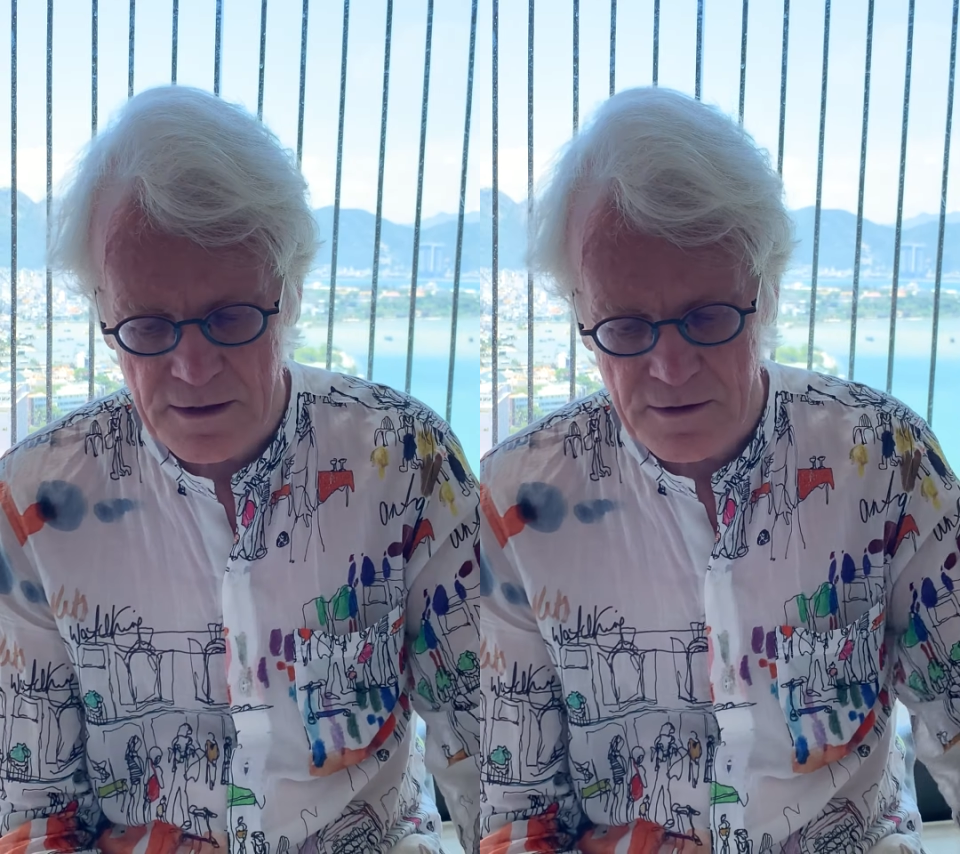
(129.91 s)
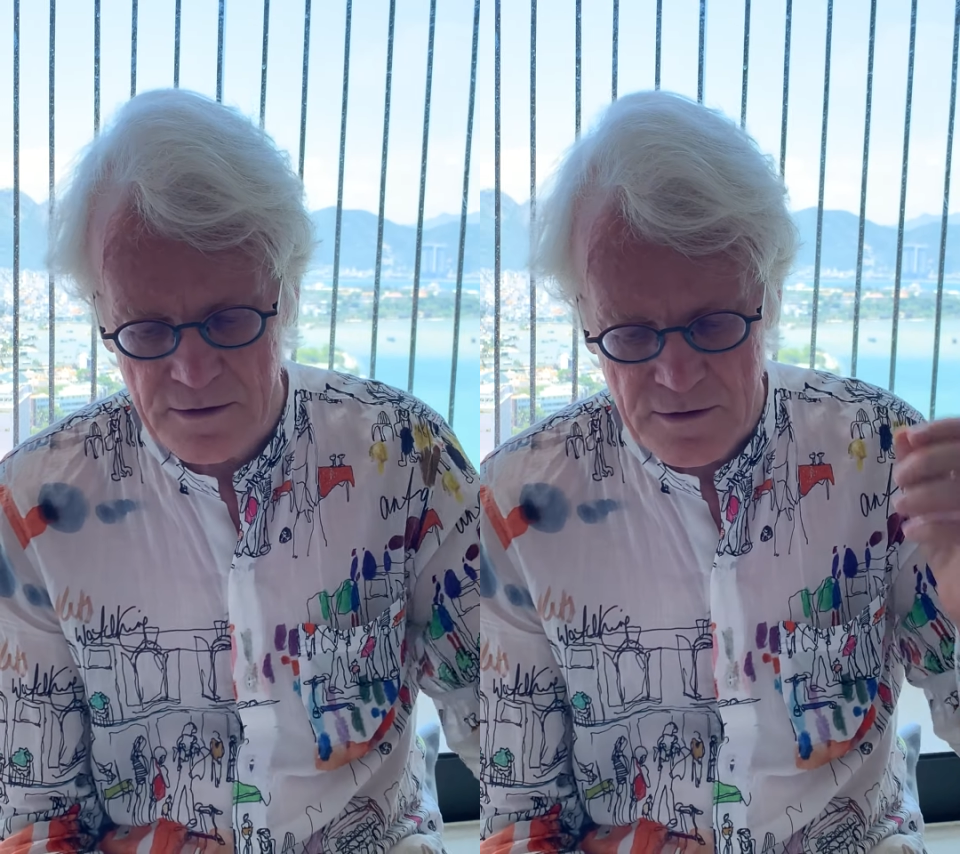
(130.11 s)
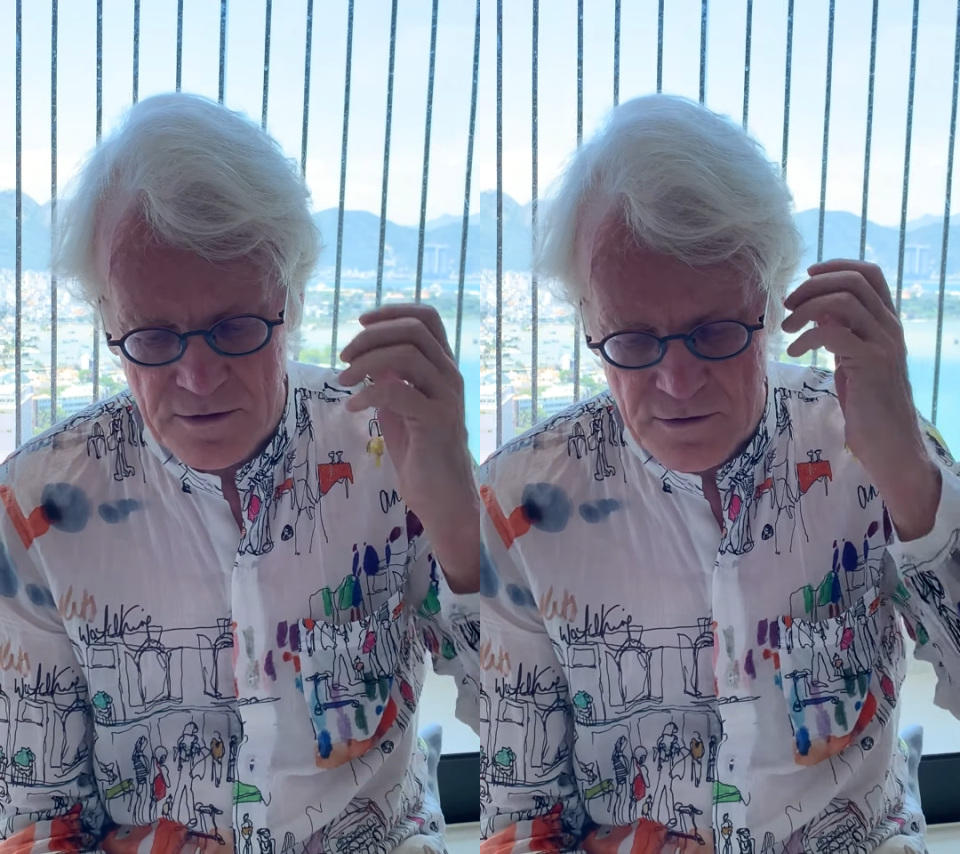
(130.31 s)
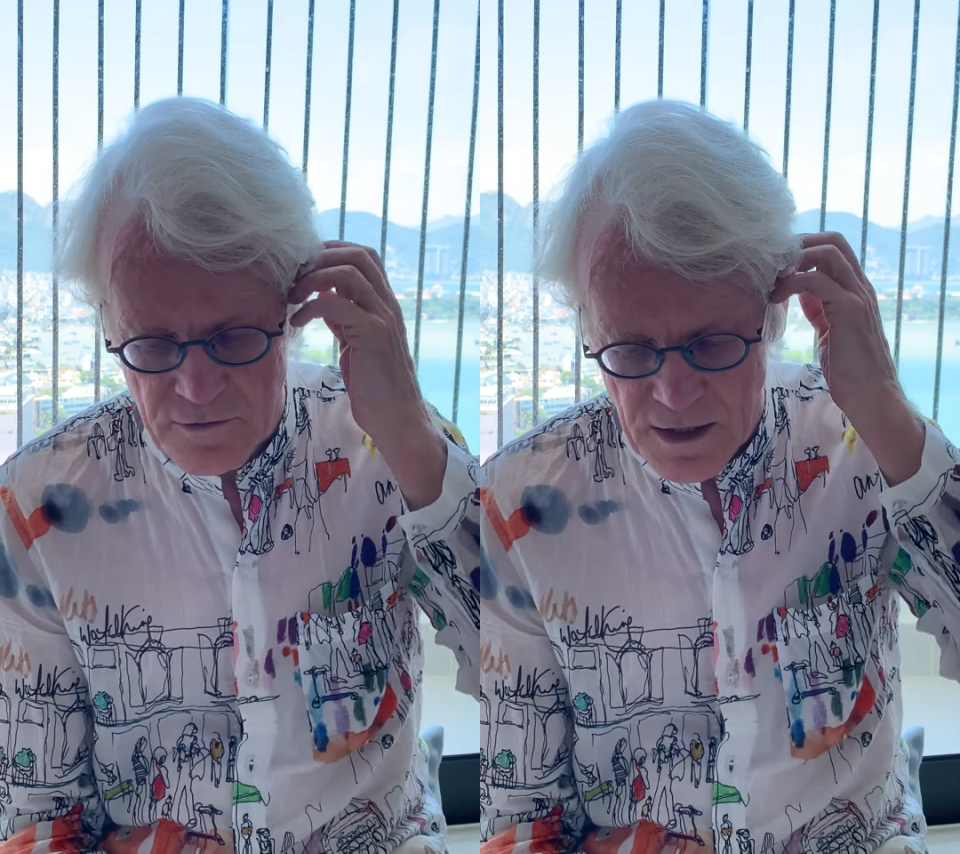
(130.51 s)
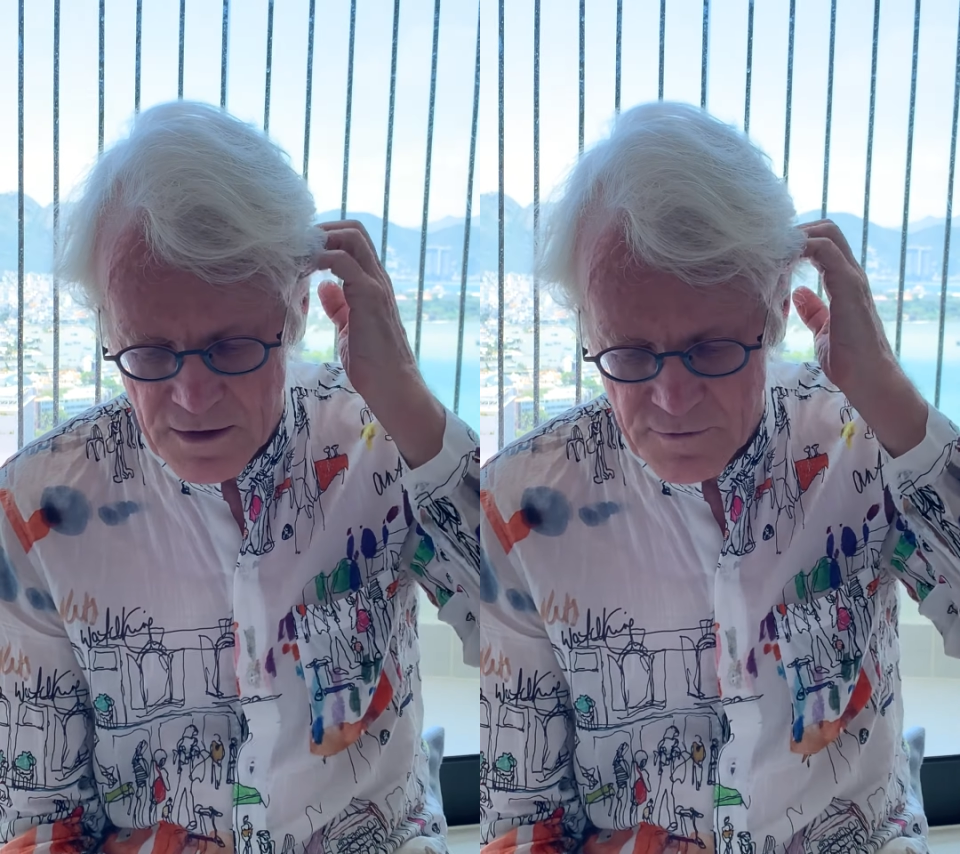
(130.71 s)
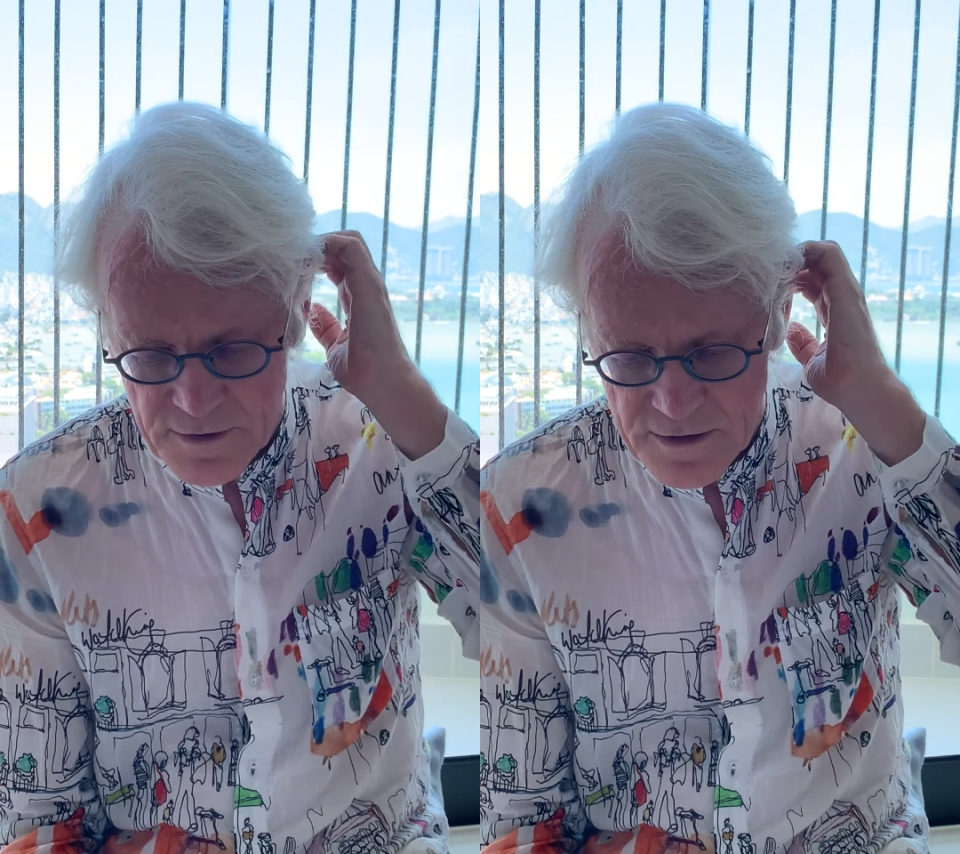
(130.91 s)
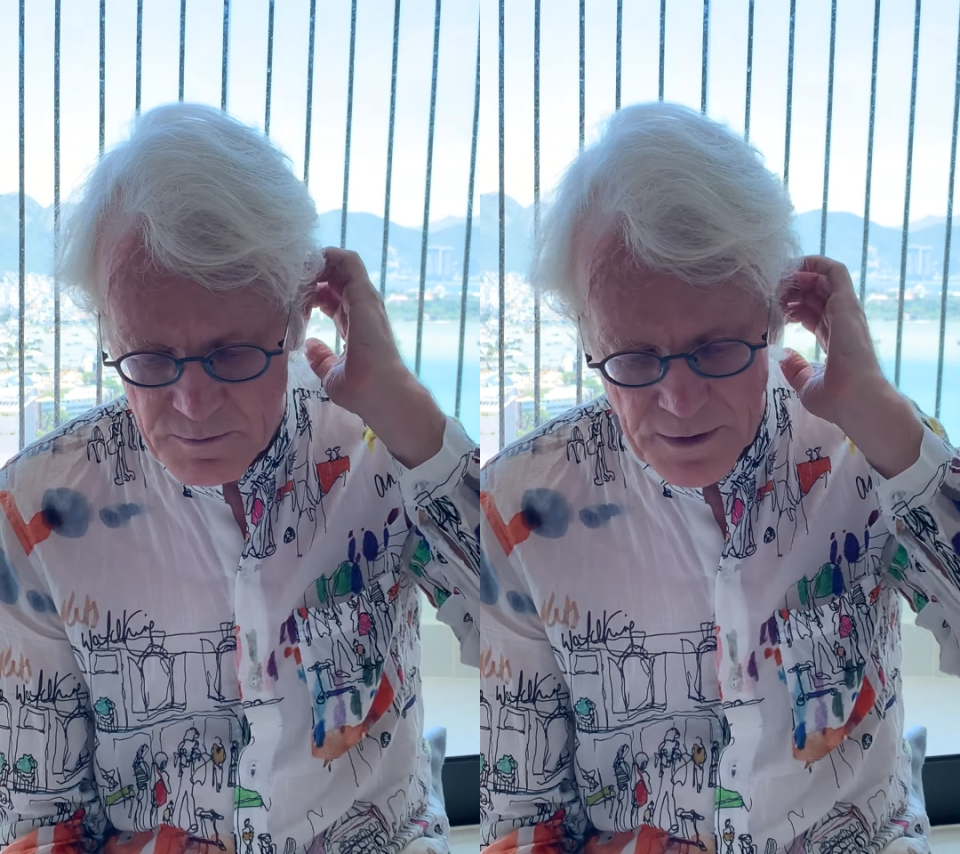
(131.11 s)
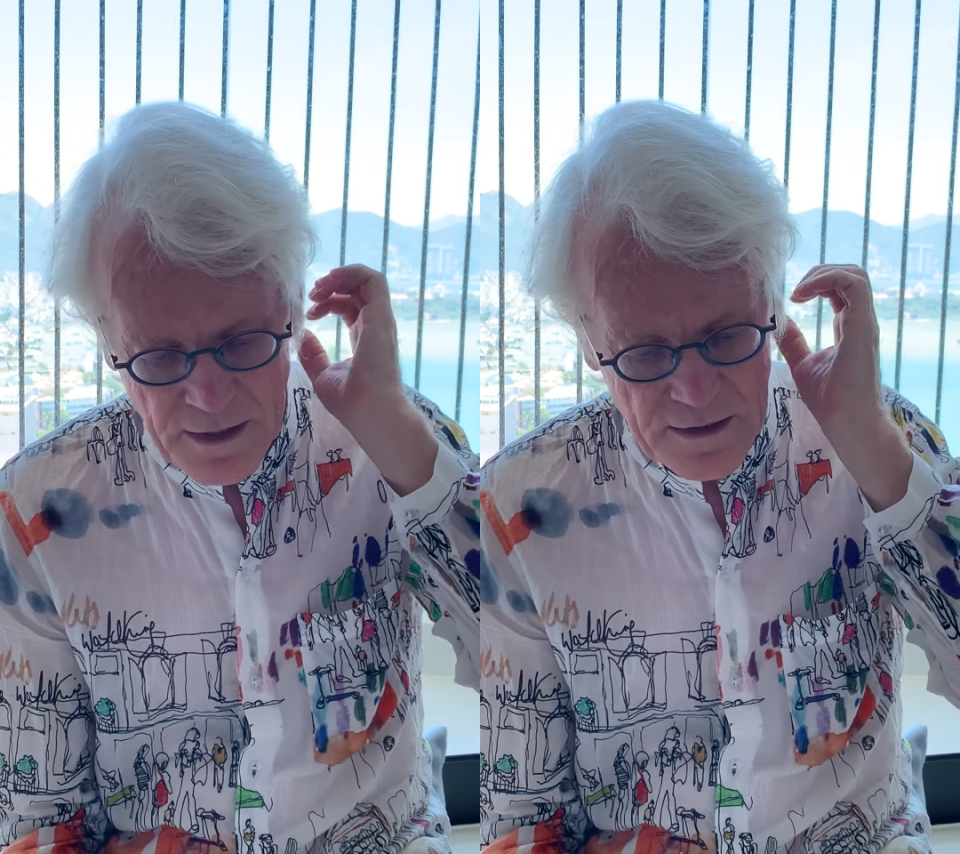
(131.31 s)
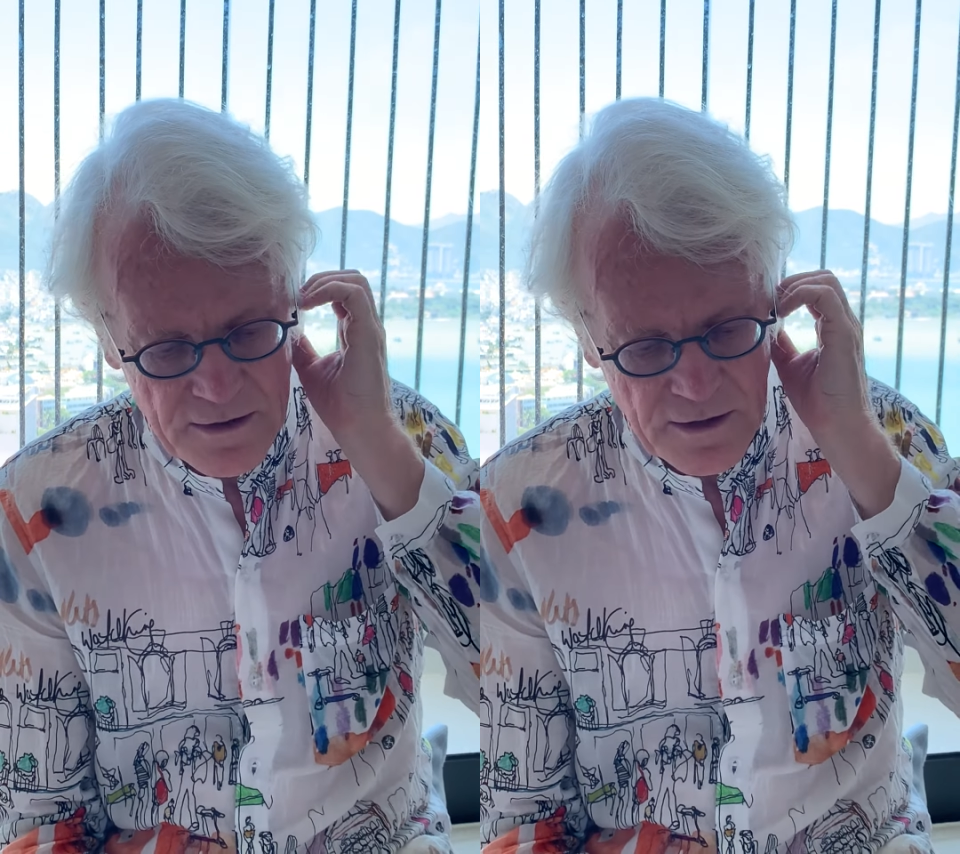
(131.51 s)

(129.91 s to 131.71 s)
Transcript: the hunters arrived with spears